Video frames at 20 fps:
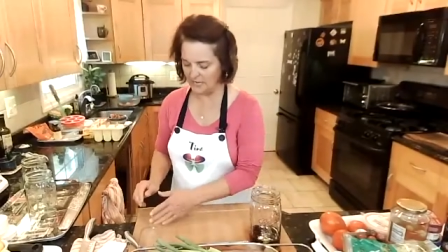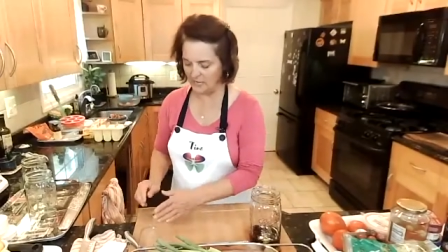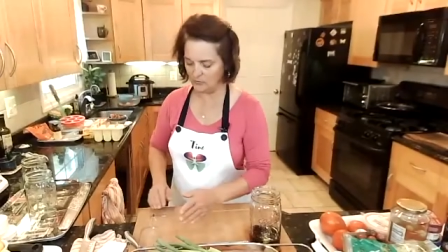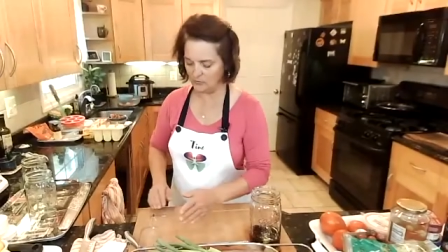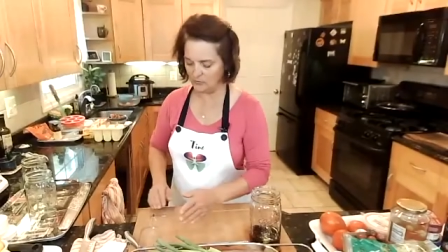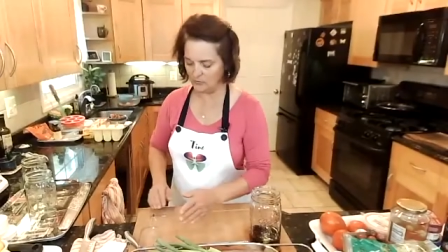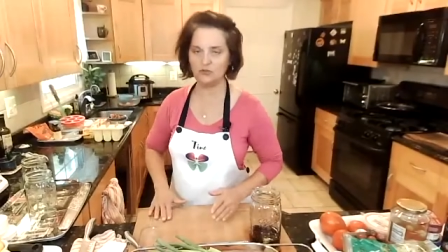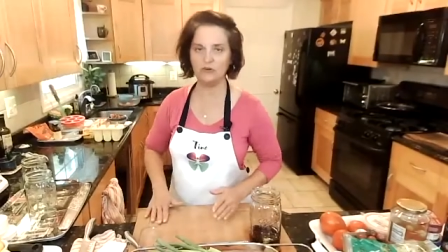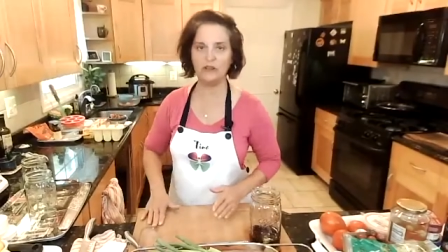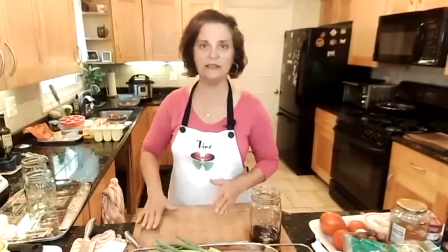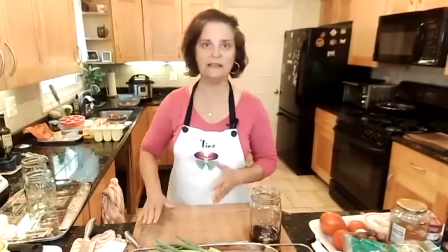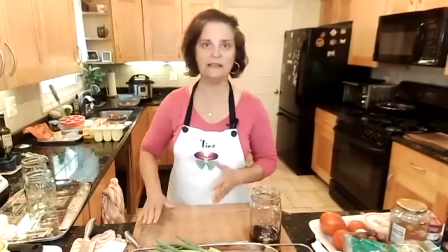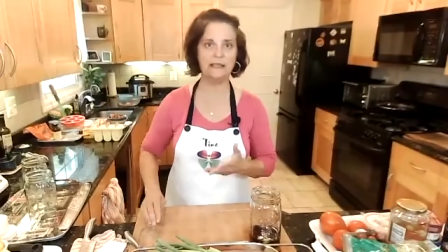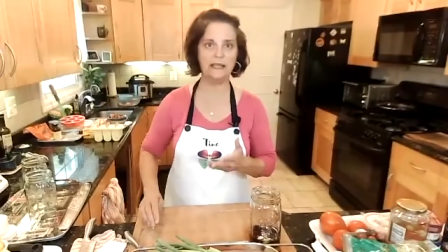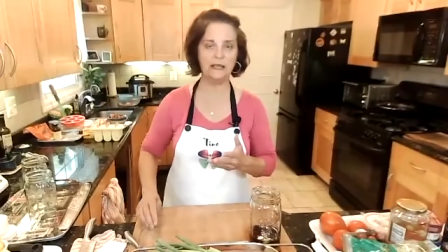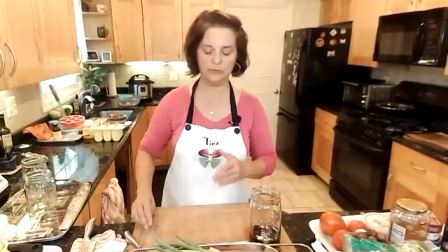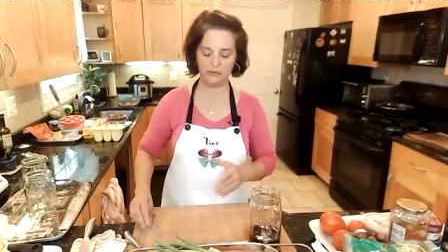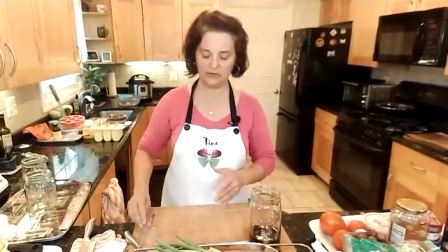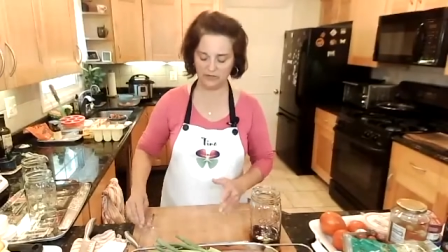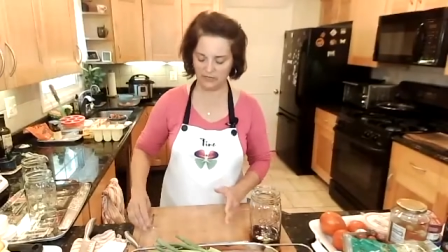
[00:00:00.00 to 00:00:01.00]
dad was trying to
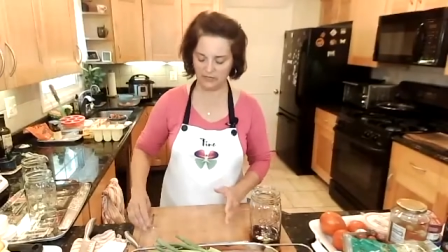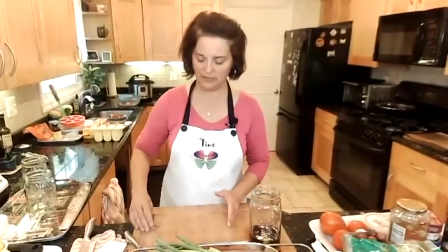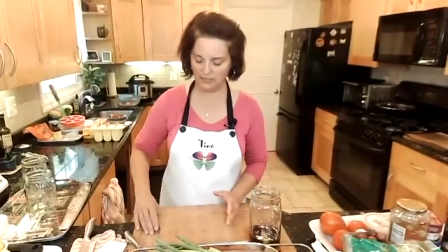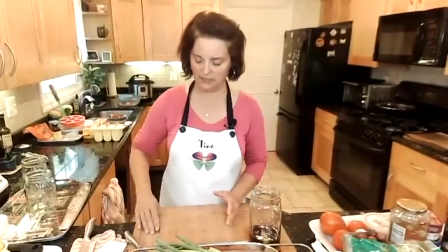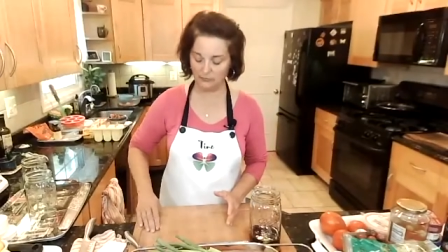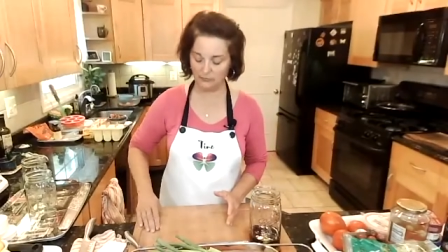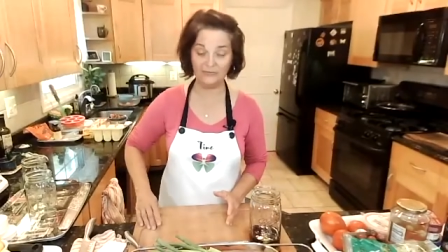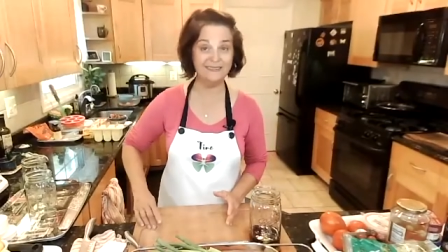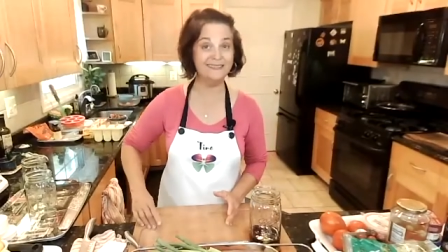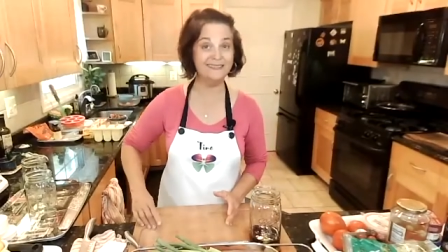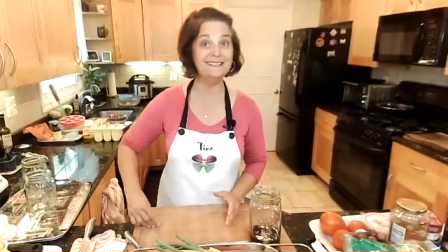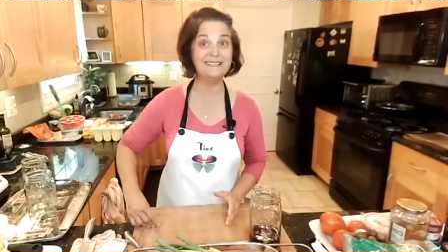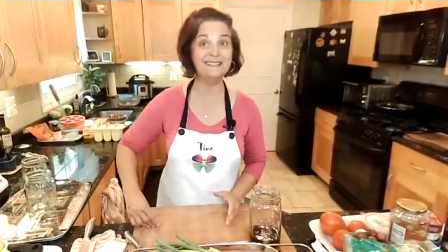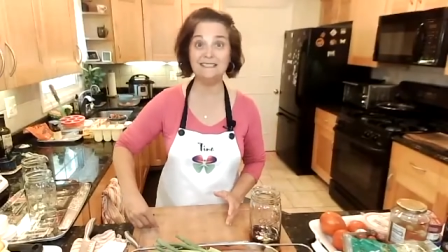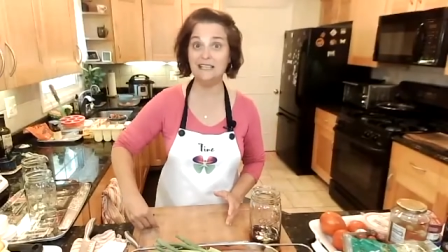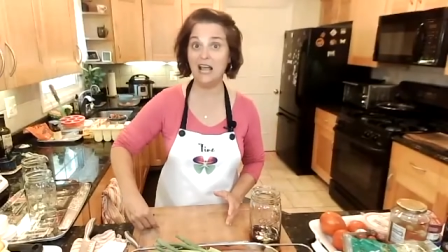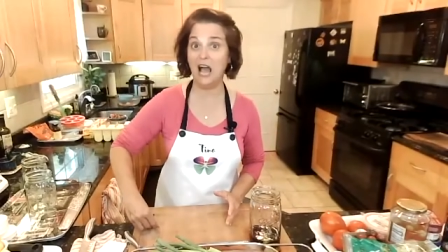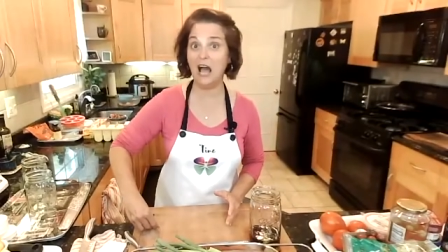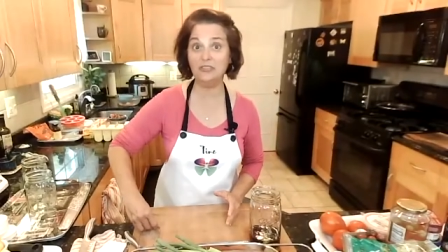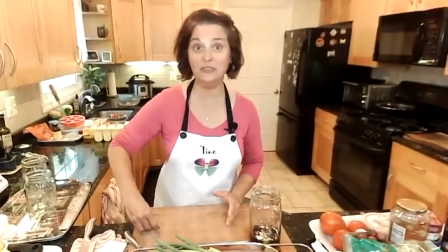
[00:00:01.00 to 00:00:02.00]
get me to eat. This is
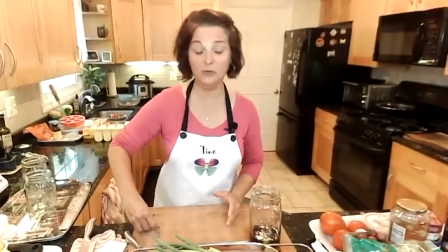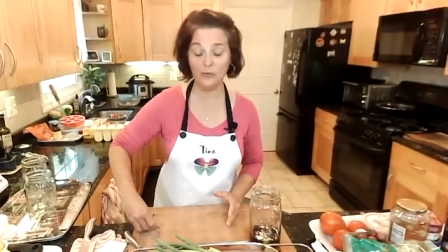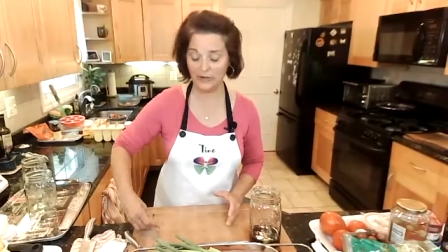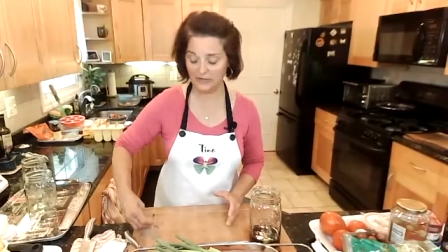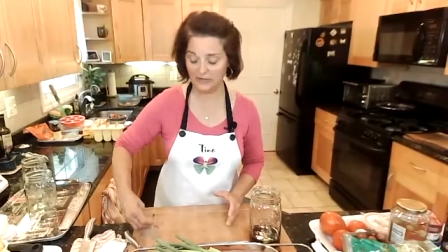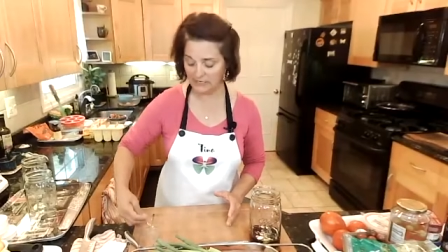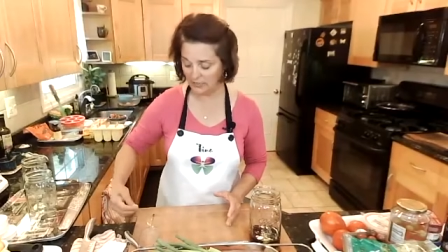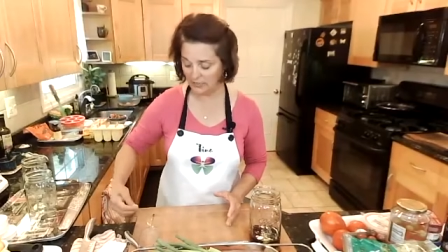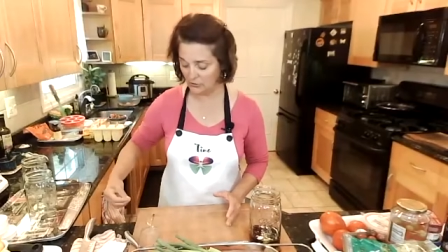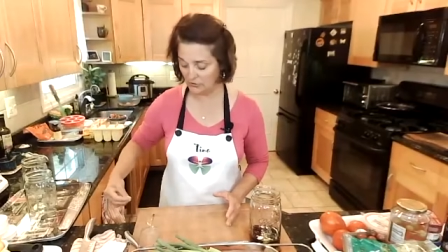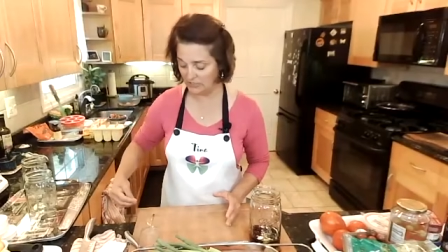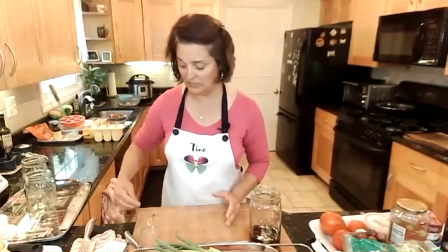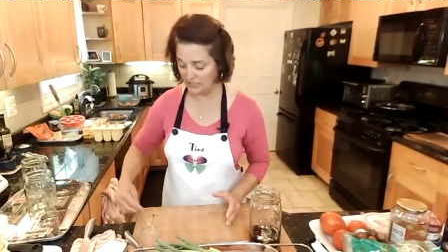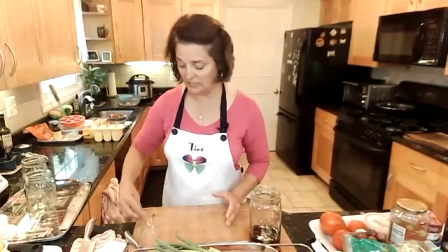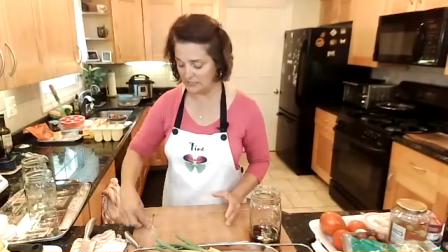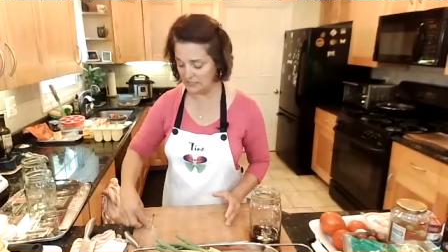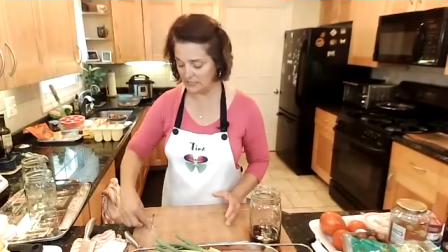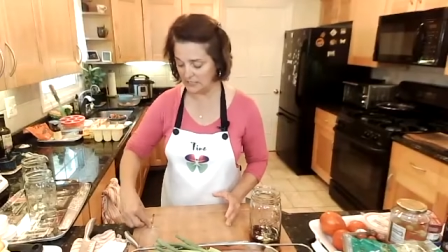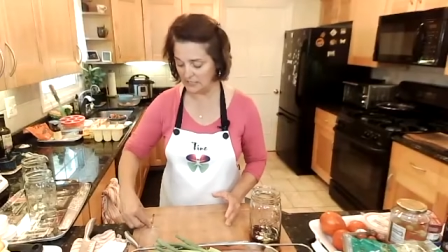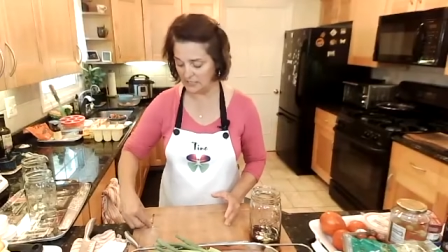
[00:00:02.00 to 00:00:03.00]
not the way to get your
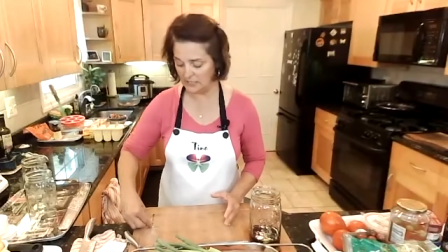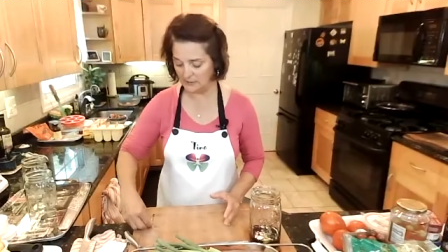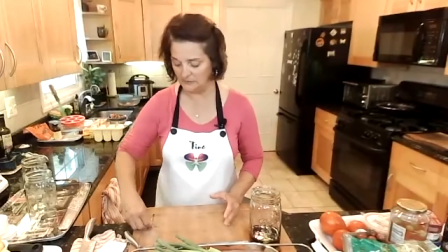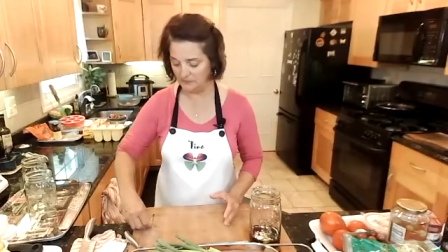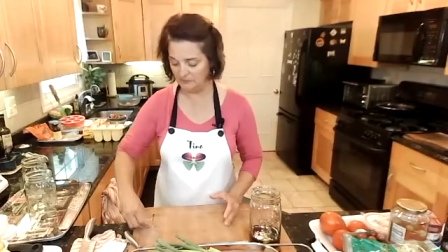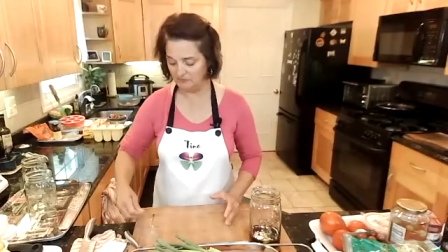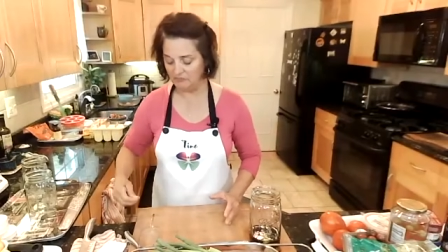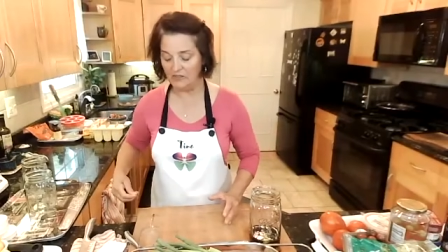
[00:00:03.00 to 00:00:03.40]
kid to eat.